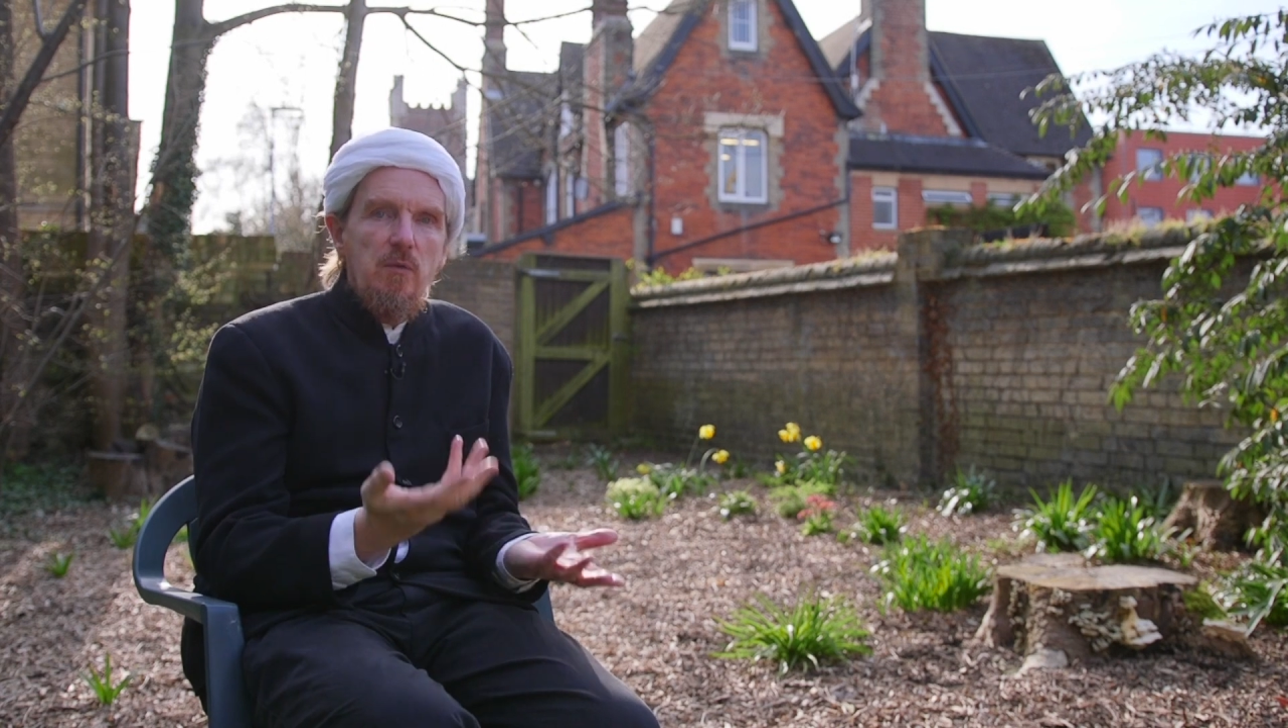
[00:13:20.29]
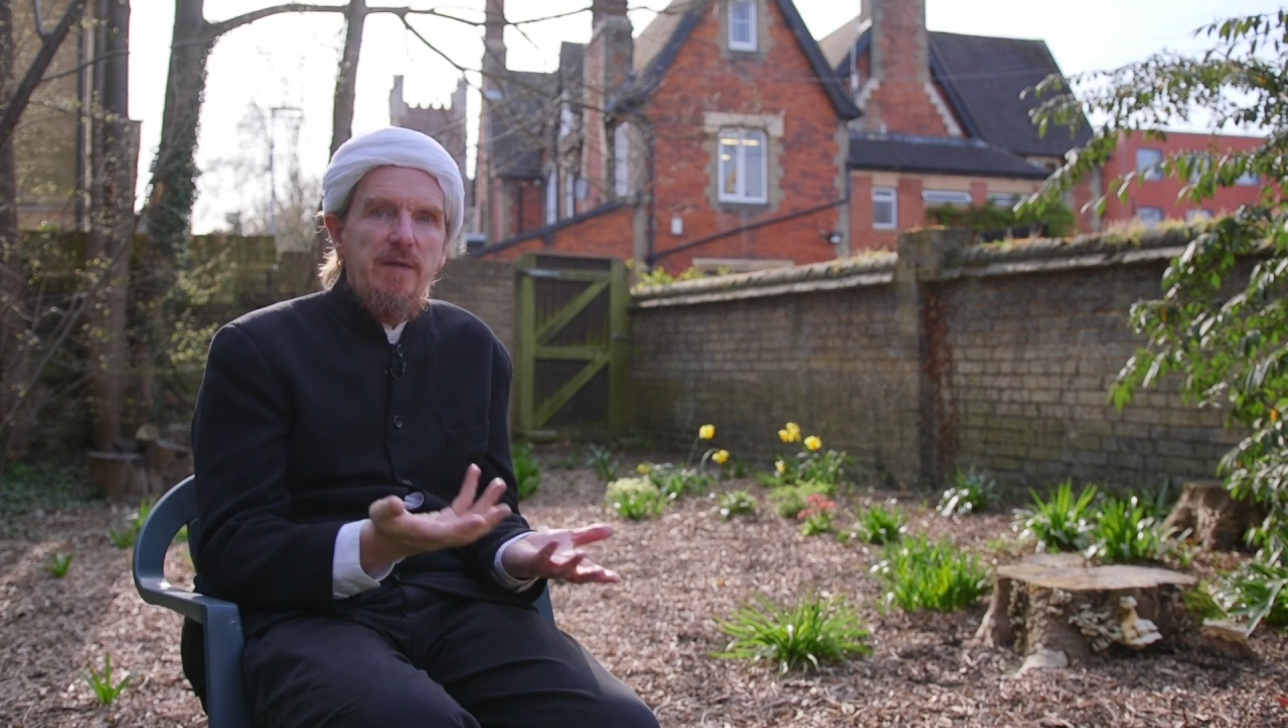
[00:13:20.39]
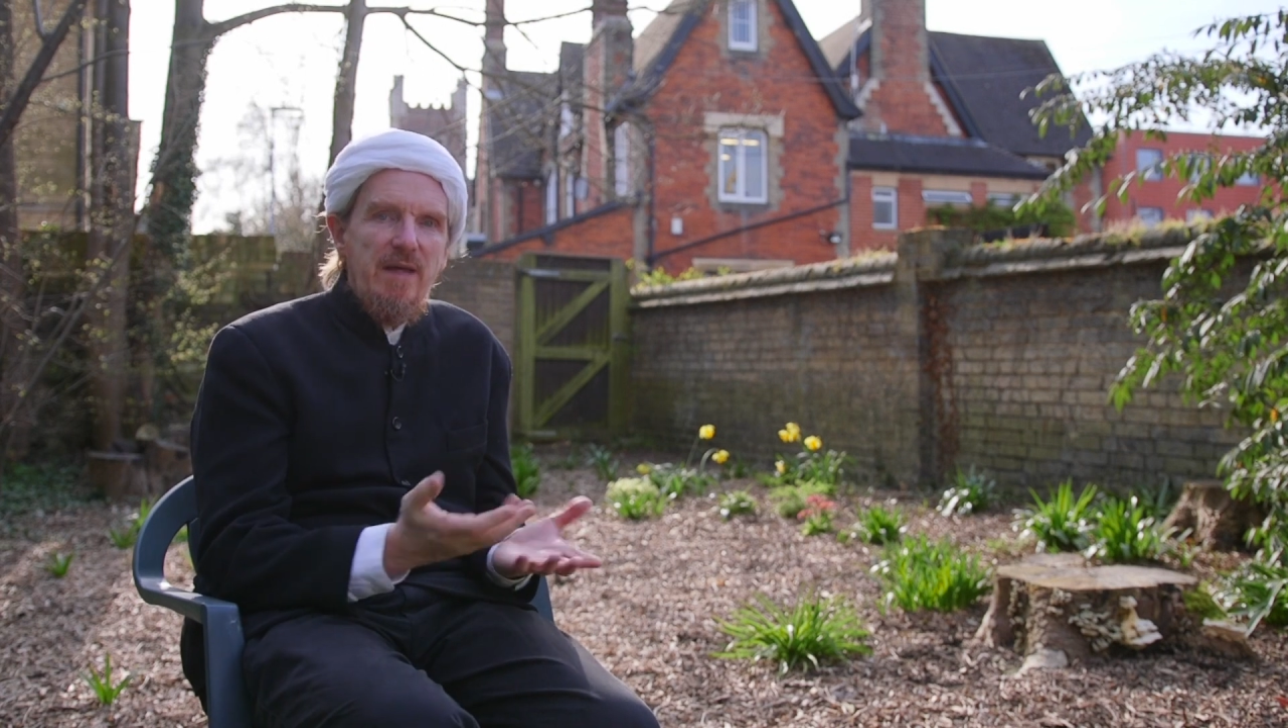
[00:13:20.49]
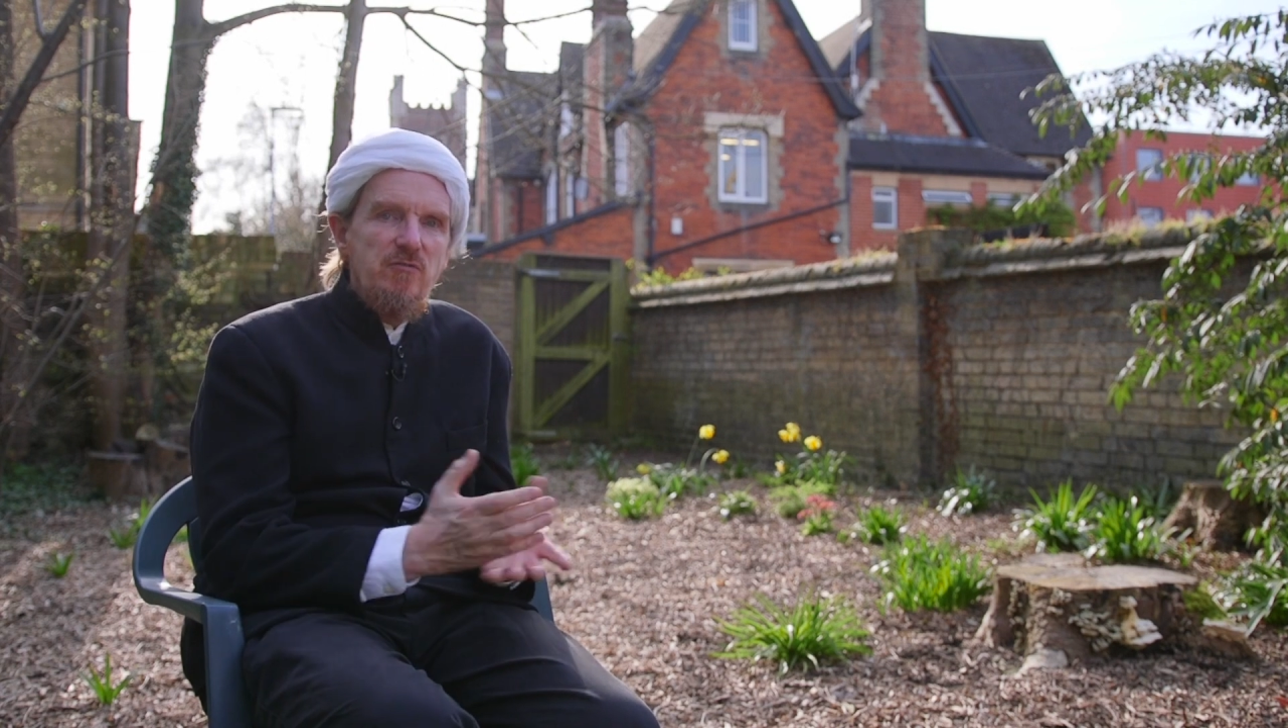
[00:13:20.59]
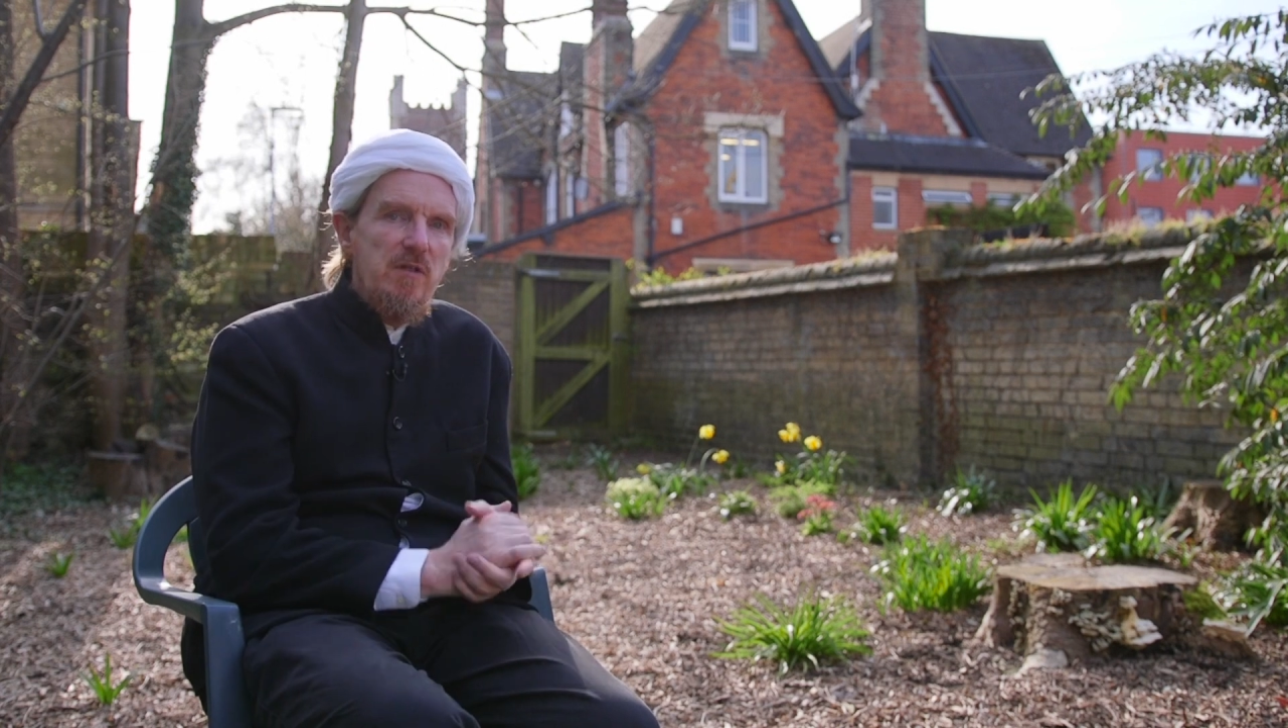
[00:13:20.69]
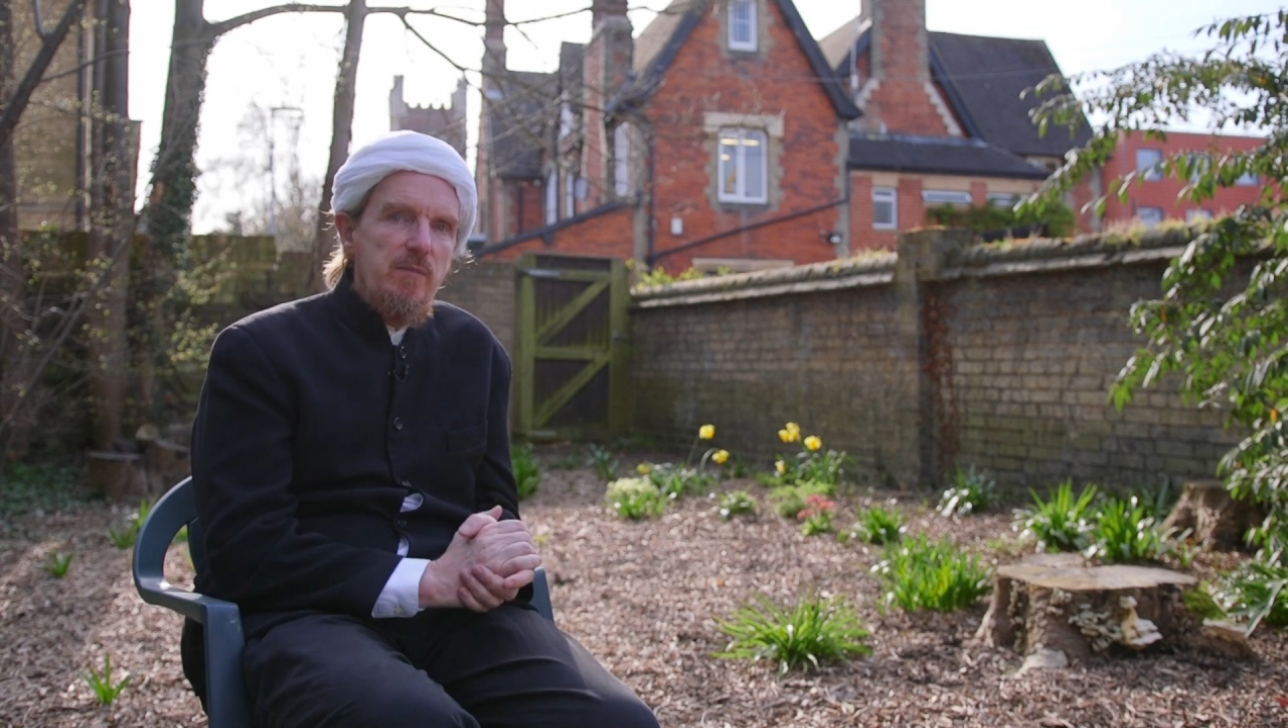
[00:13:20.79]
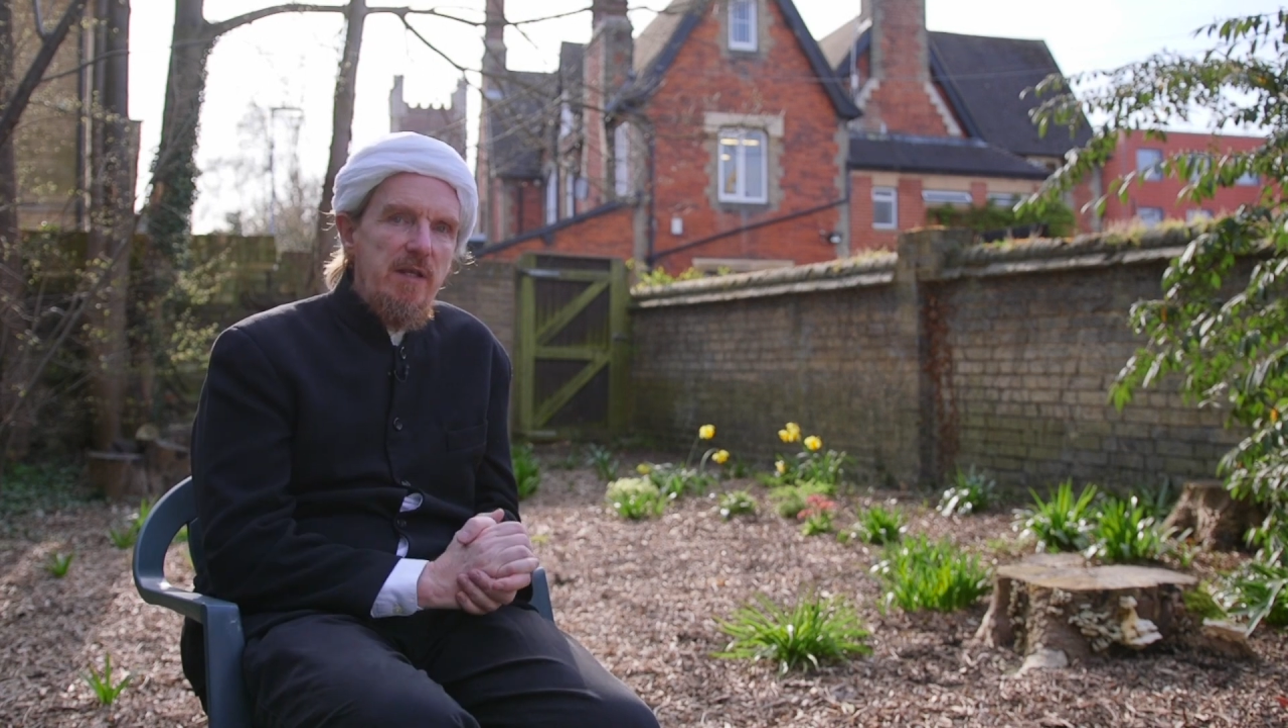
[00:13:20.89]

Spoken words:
will naturally